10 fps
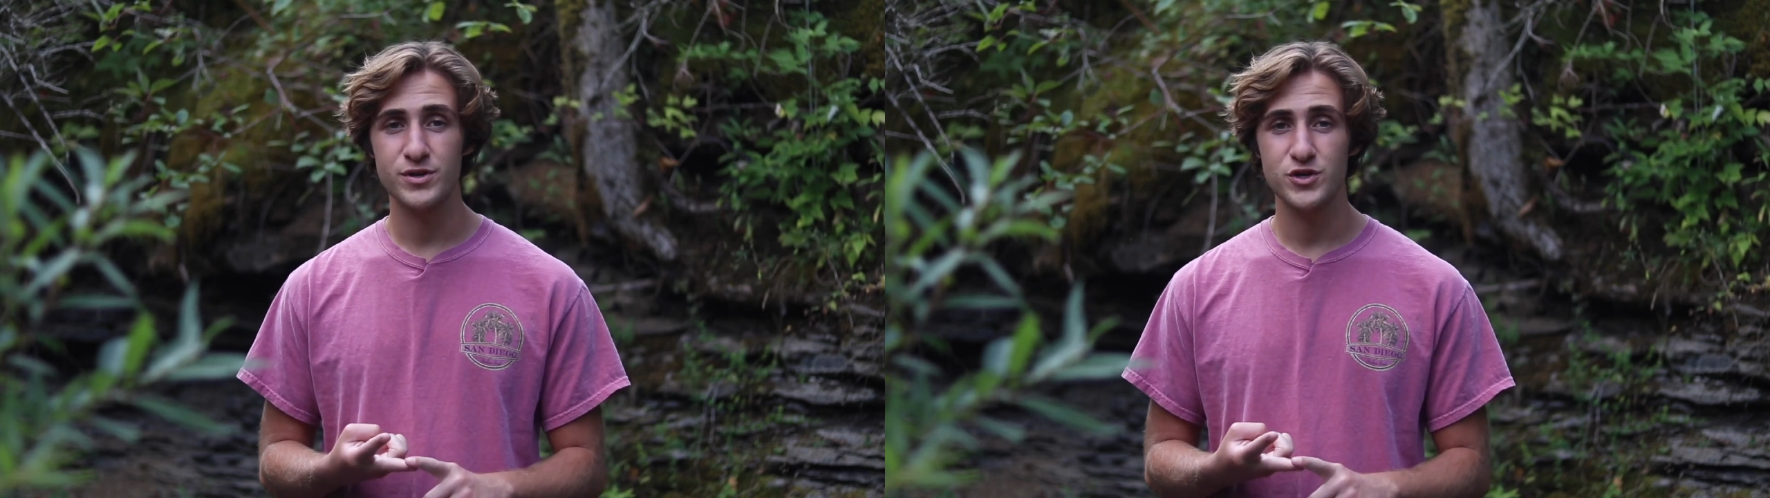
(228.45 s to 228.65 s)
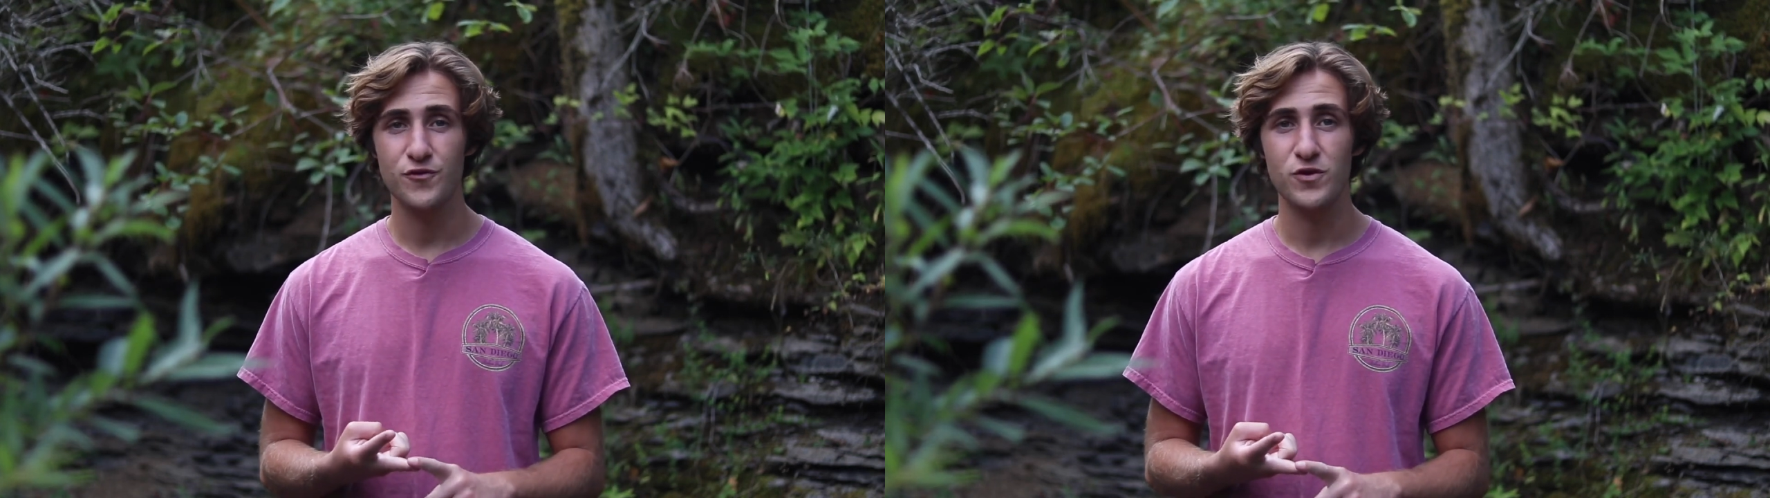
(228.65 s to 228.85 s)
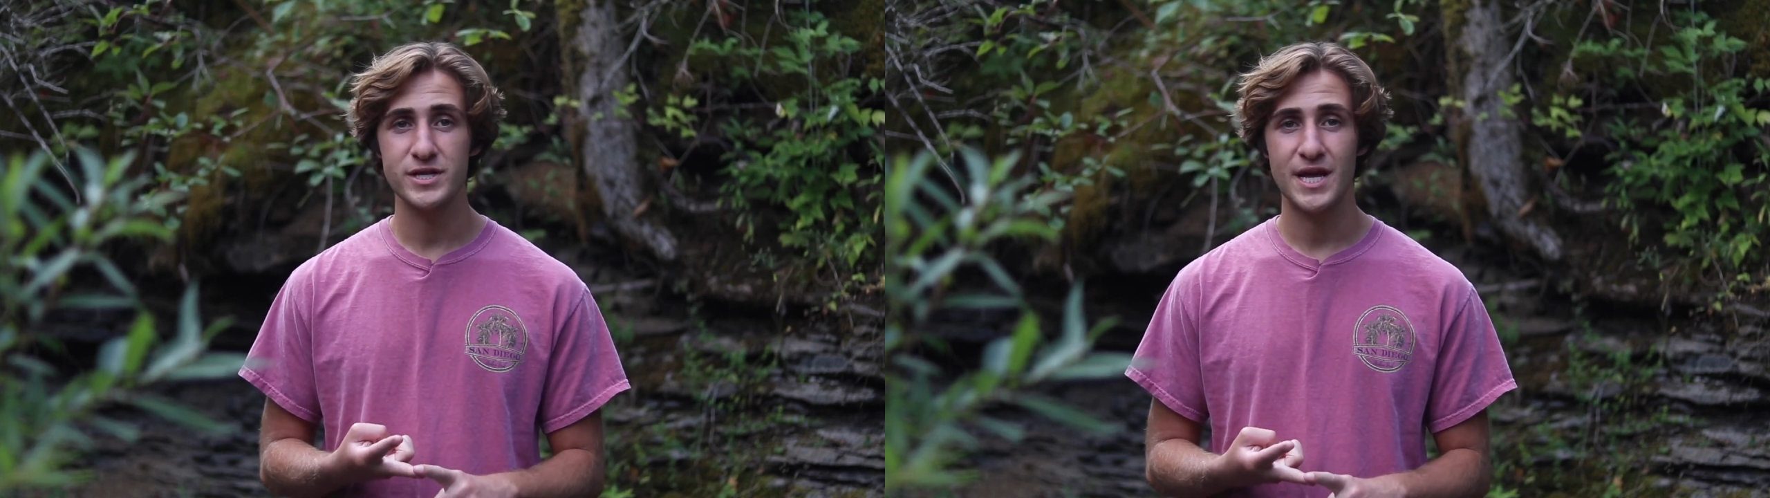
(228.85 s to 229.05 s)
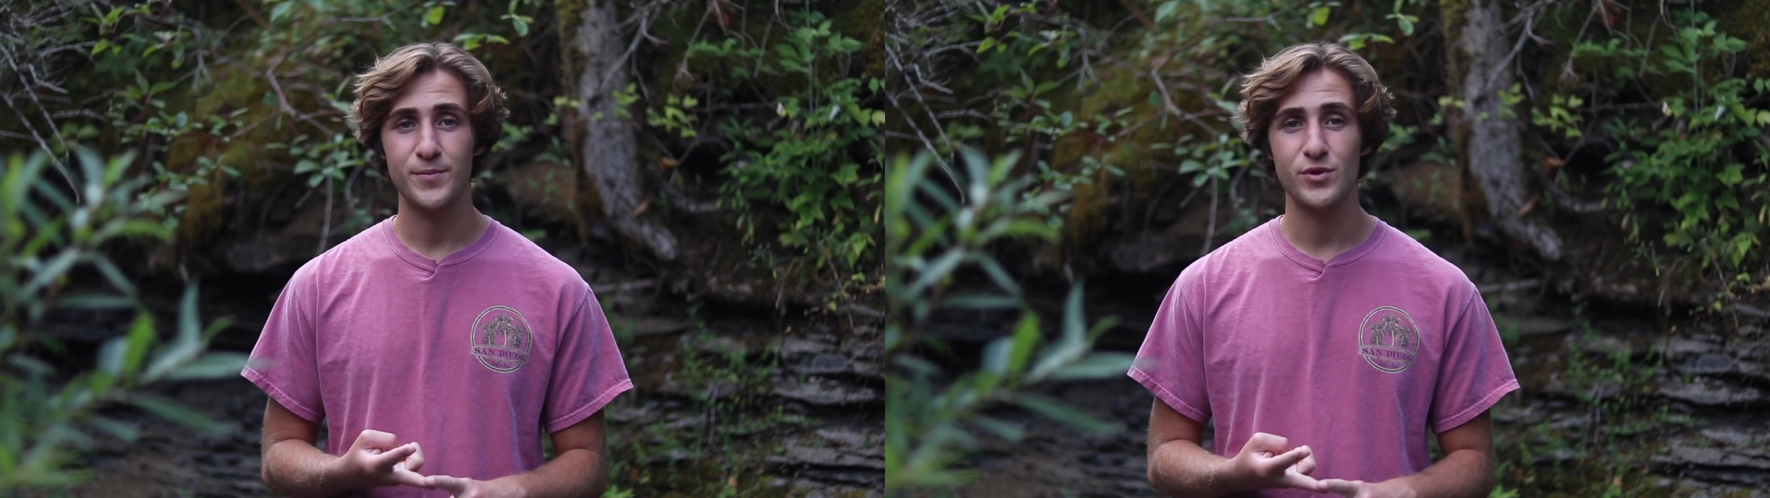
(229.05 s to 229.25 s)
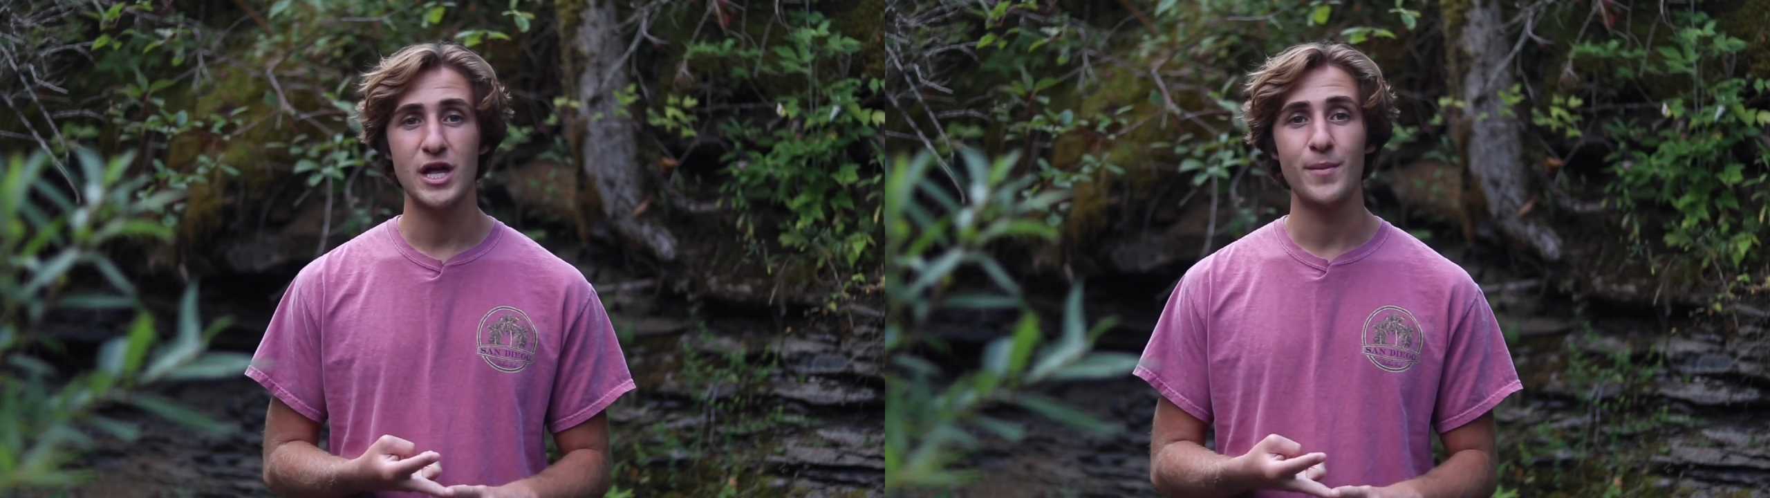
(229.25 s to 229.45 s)
So for
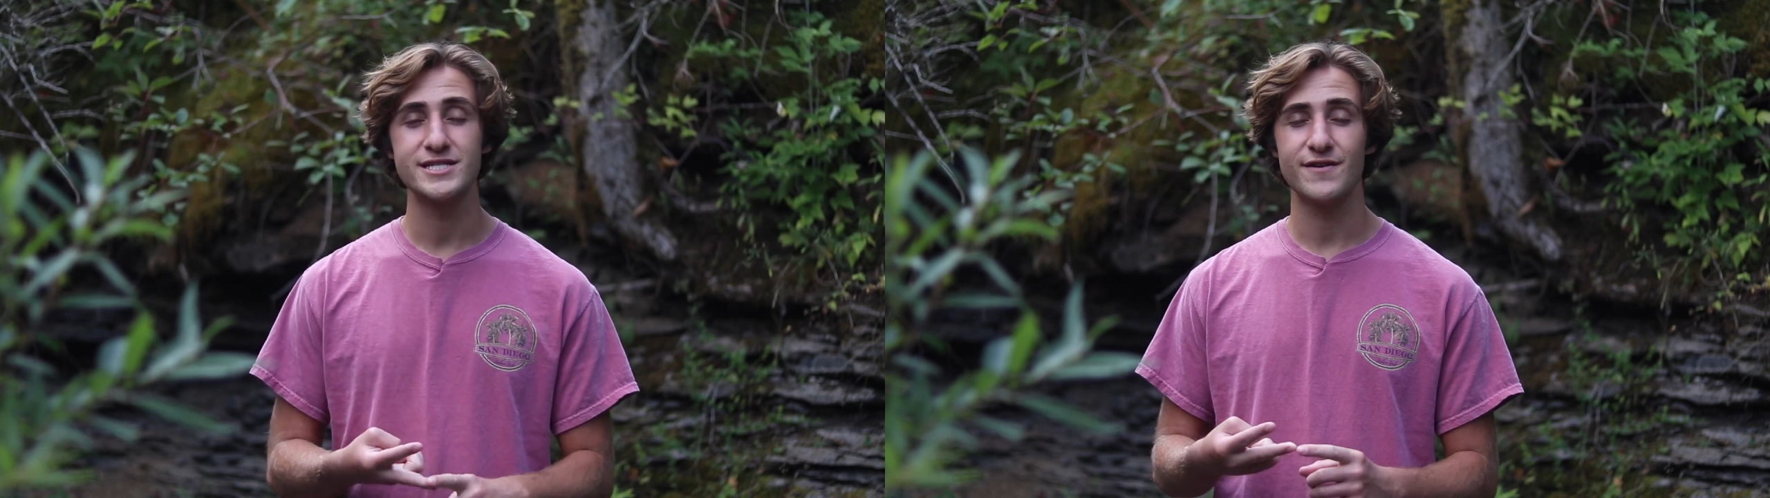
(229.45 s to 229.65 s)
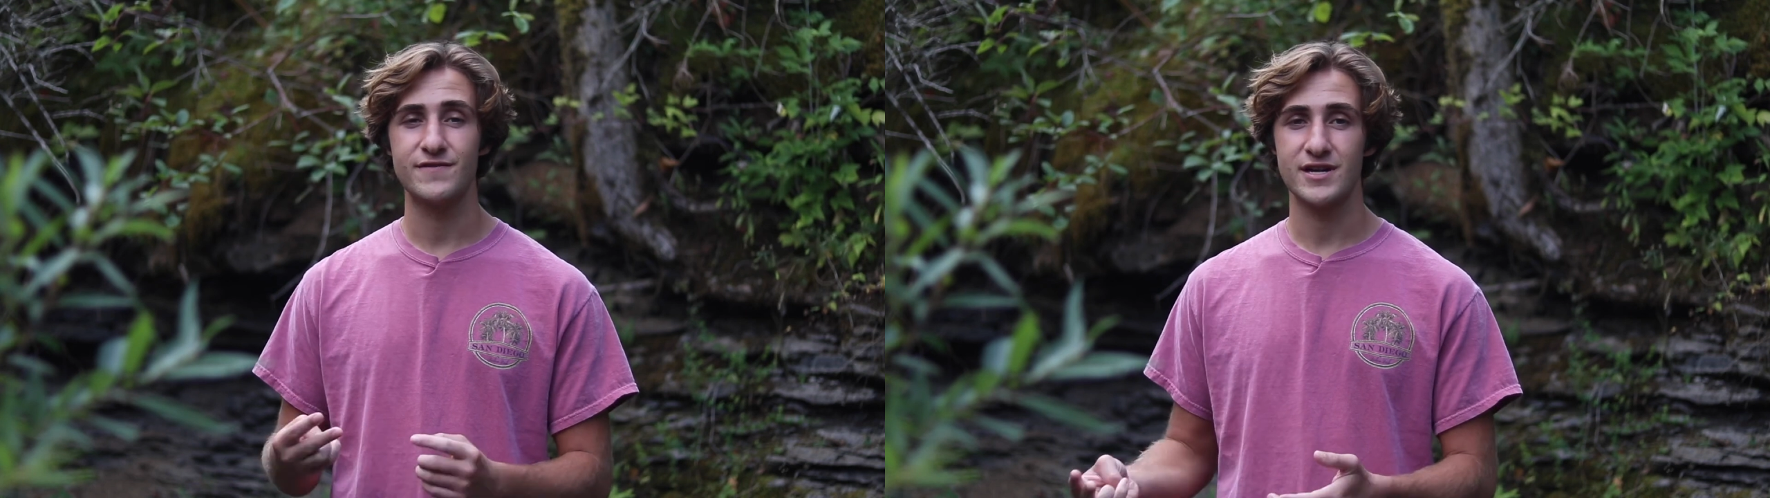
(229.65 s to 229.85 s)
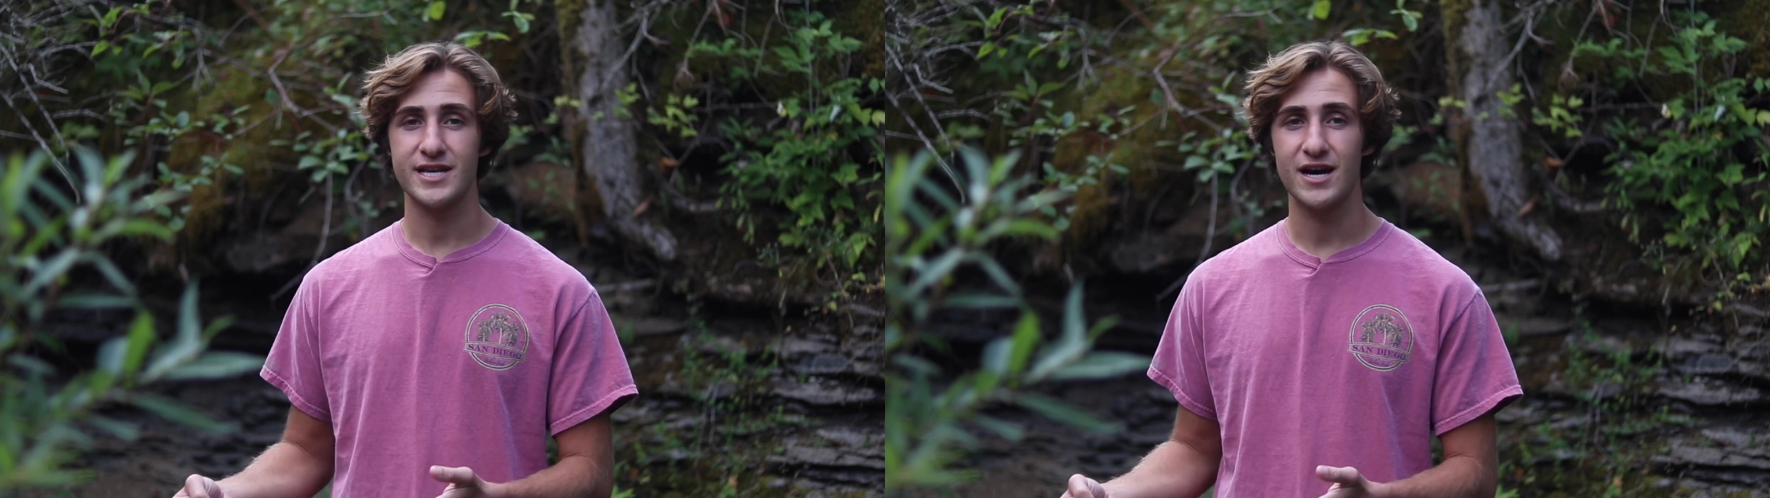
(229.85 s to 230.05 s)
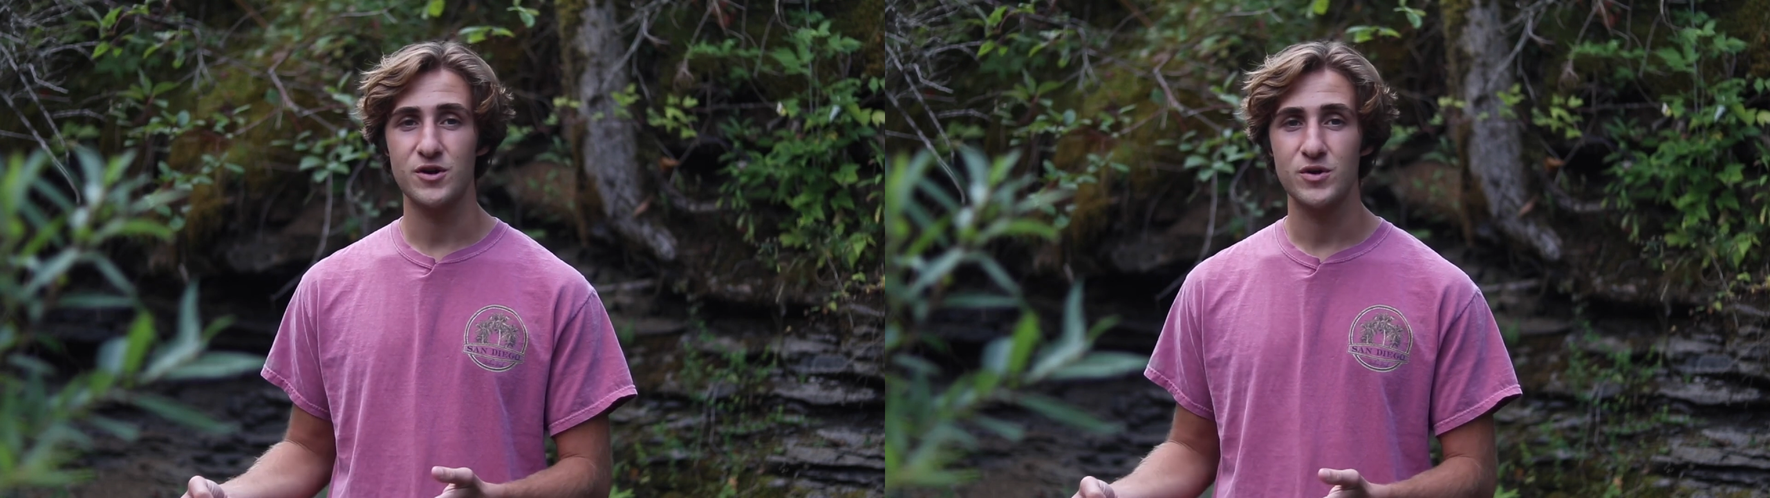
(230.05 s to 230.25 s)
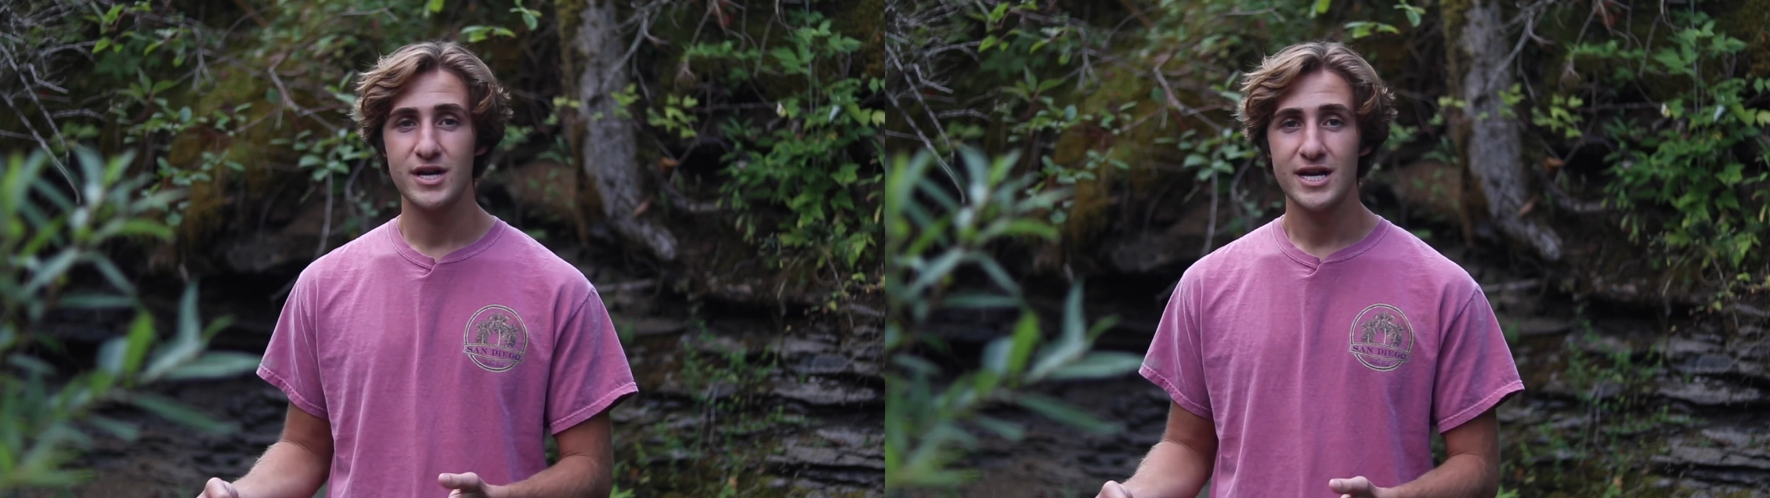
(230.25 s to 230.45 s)
example, in my dividend account,